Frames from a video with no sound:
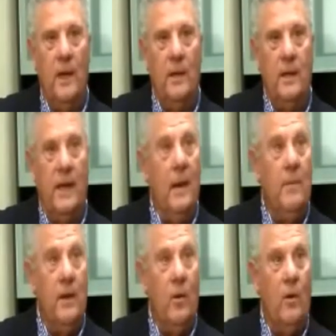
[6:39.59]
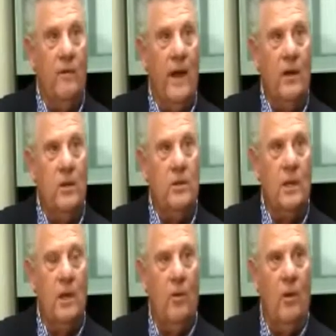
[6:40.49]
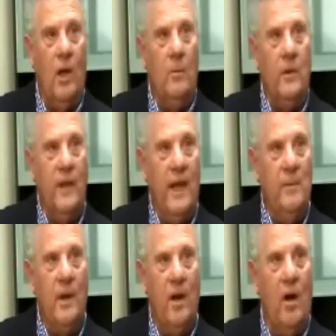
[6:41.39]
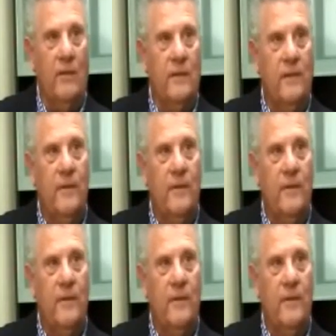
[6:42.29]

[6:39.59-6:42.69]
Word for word: and to keep the core values that go along with the game of golf.